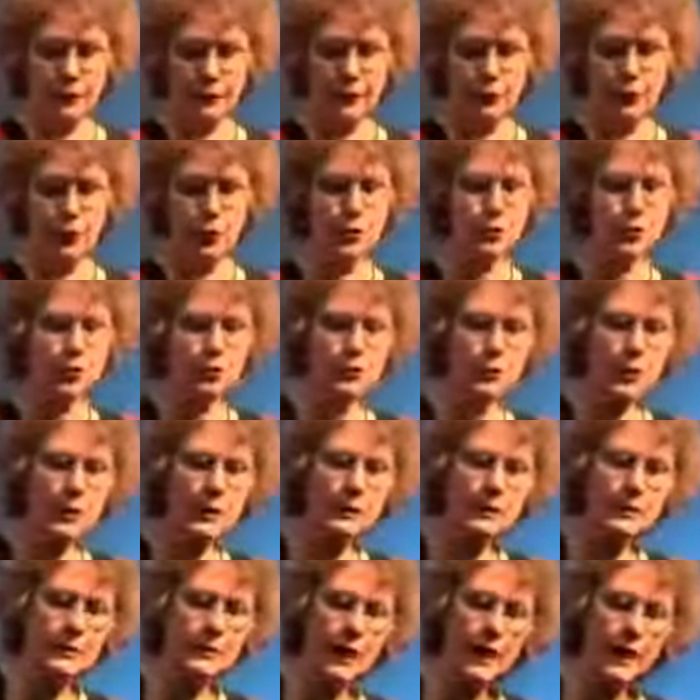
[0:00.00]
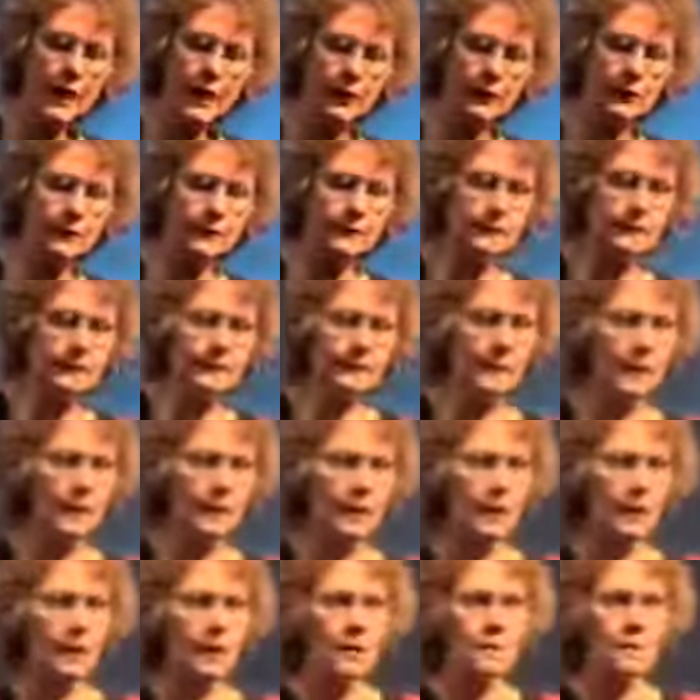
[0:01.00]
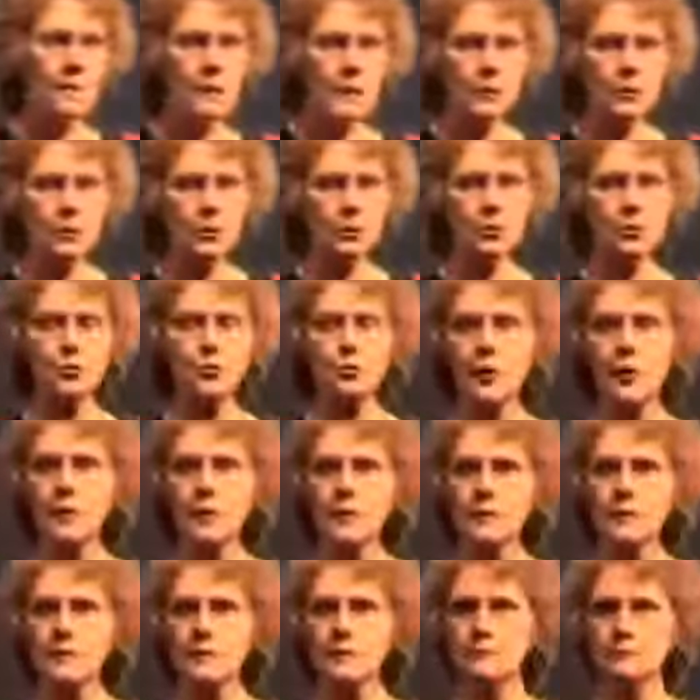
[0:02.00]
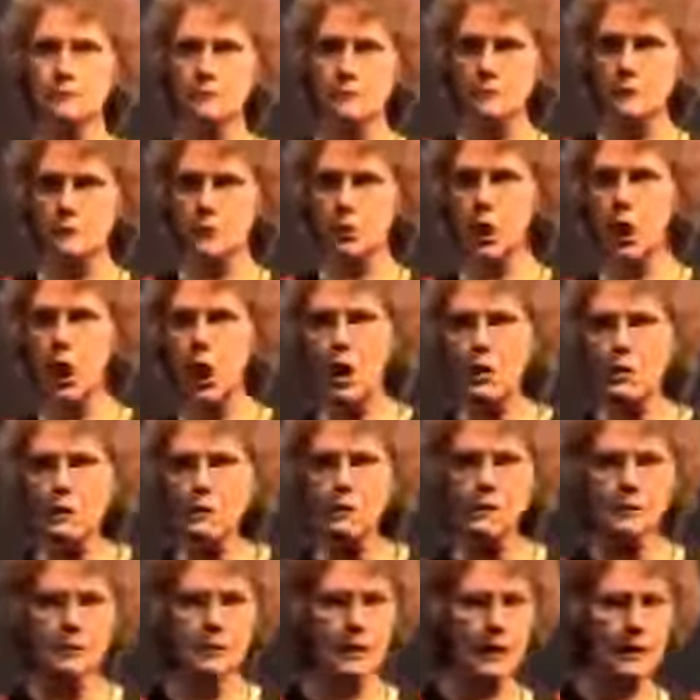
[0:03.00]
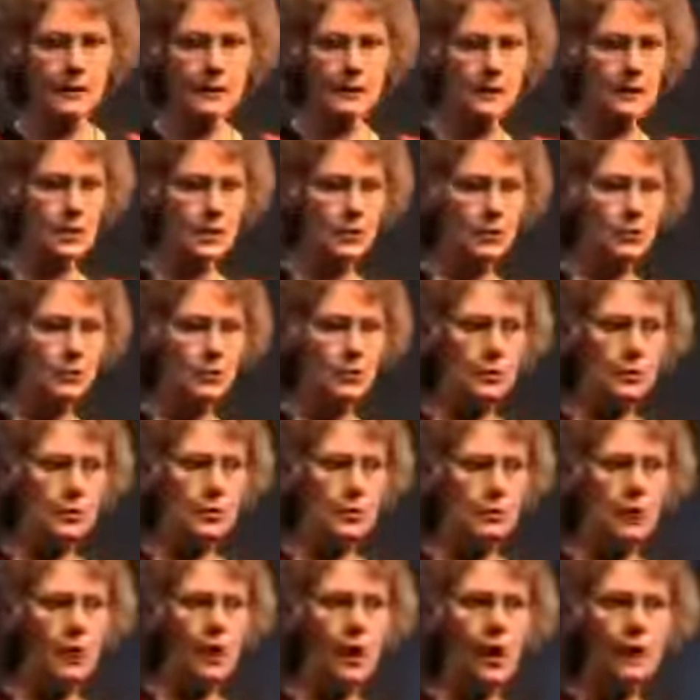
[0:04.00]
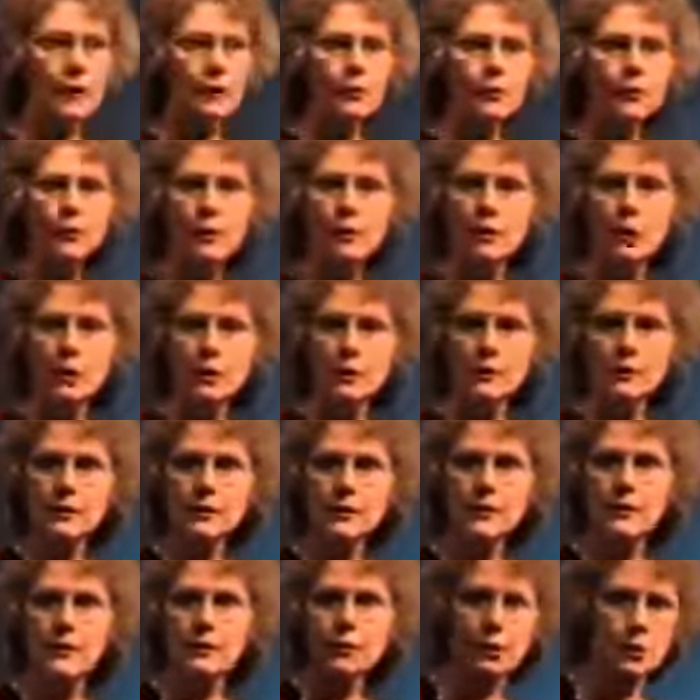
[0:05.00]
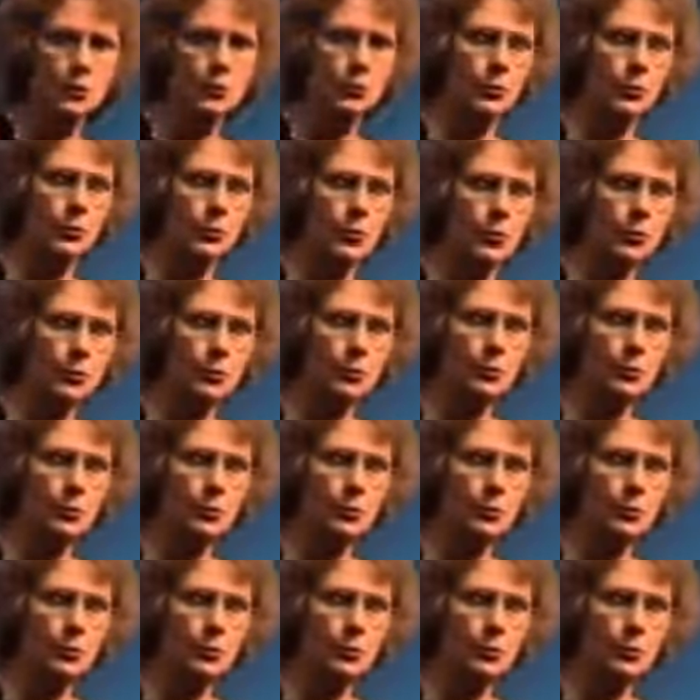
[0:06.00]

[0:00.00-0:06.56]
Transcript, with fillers: If you're stressed out, mental stress causes acidosis. Auto-intoxication, when